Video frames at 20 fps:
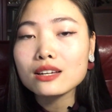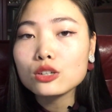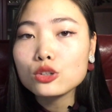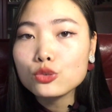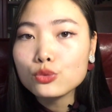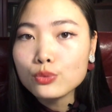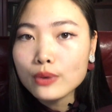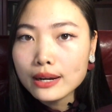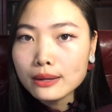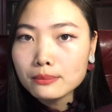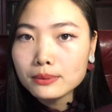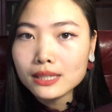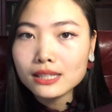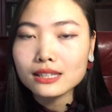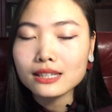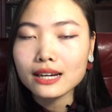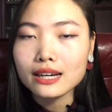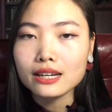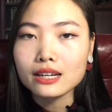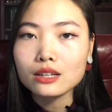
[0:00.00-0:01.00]
incredibly
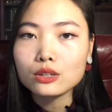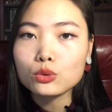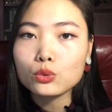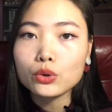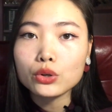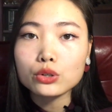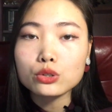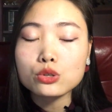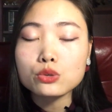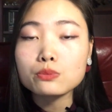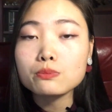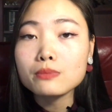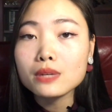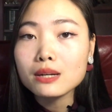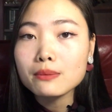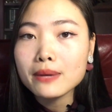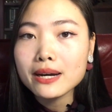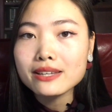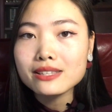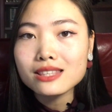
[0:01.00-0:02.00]
light in order to
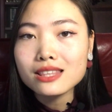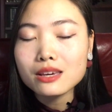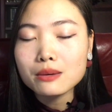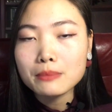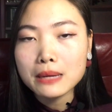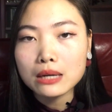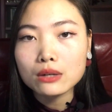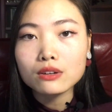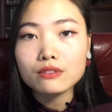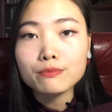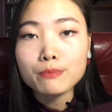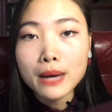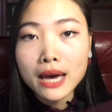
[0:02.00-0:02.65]
minimize the amount of